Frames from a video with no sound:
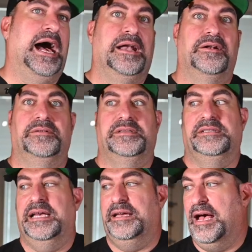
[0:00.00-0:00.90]
I don't know what
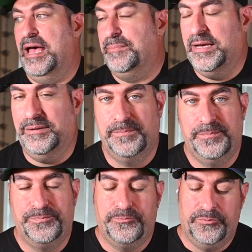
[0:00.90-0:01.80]
to tell you. I mean,
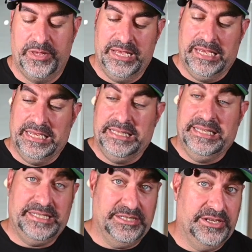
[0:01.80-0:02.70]

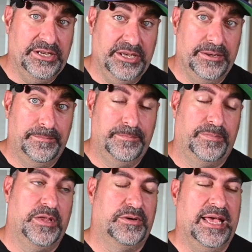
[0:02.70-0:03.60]
this is good,
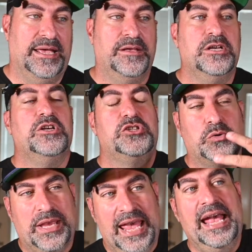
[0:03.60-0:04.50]
okay?
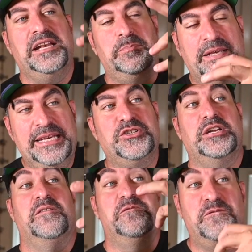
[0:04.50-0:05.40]
So canned peach
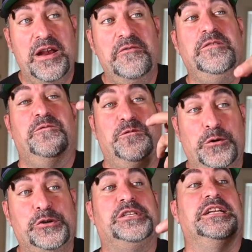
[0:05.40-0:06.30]
on the very
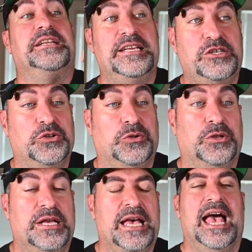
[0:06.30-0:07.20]
first
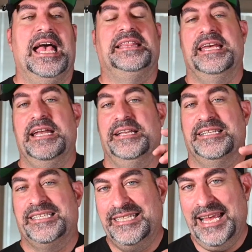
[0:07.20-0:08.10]
initial, and then on
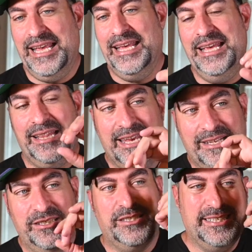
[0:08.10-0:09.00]
the second,
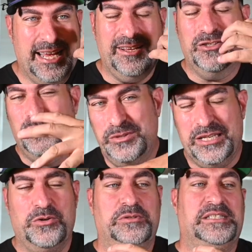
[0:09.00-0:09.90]
like, sec as soon as
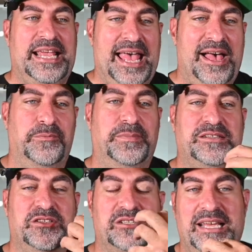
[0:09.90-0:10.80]
it goes down,
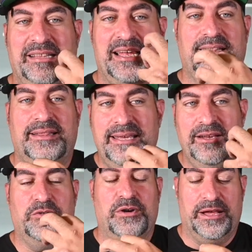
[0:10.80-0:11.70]
it's just like that
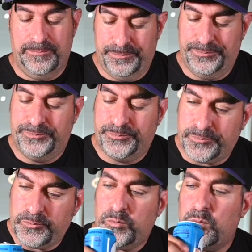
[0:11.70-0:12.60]
lingering.
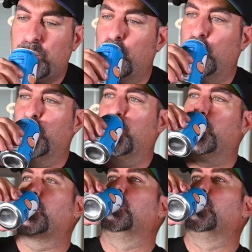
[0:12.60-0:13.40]
Hmm.